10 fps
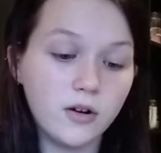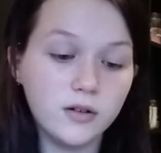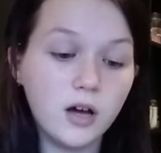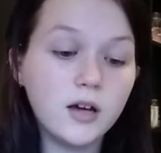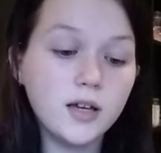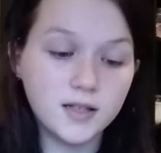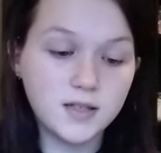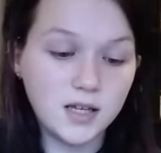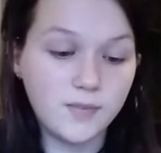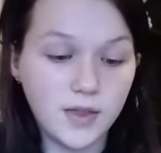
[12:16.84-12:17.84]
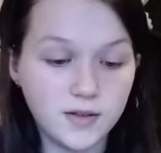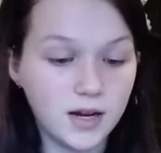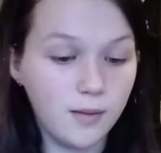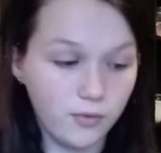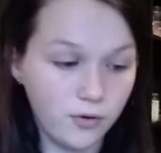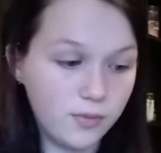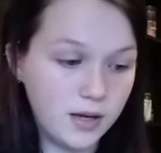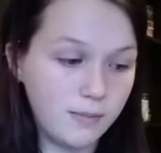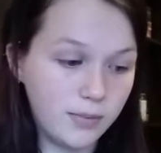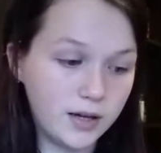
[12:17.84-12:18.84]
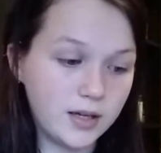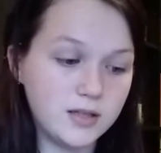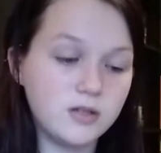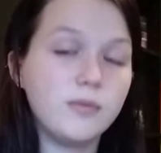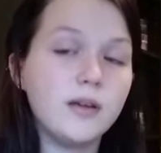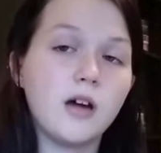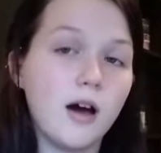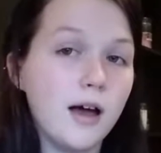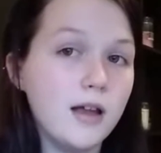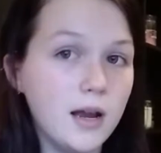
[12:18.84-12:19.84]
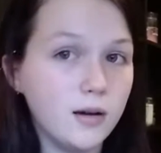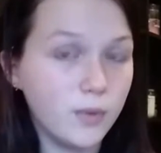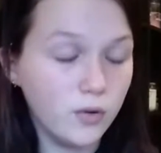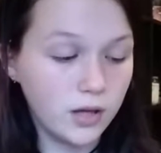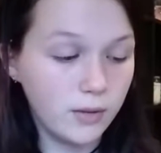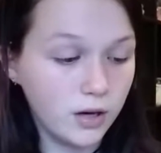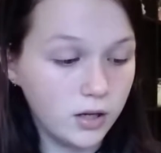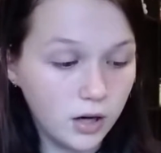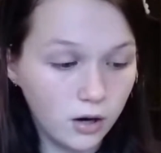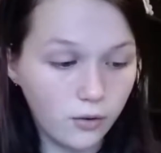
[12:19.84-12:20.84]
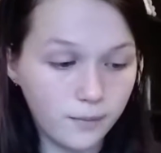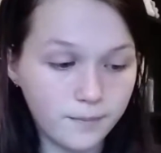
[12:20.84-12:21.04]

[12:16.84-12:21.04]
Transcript: long extinct by the time Ruby, but can still be caught in Pokemon Go.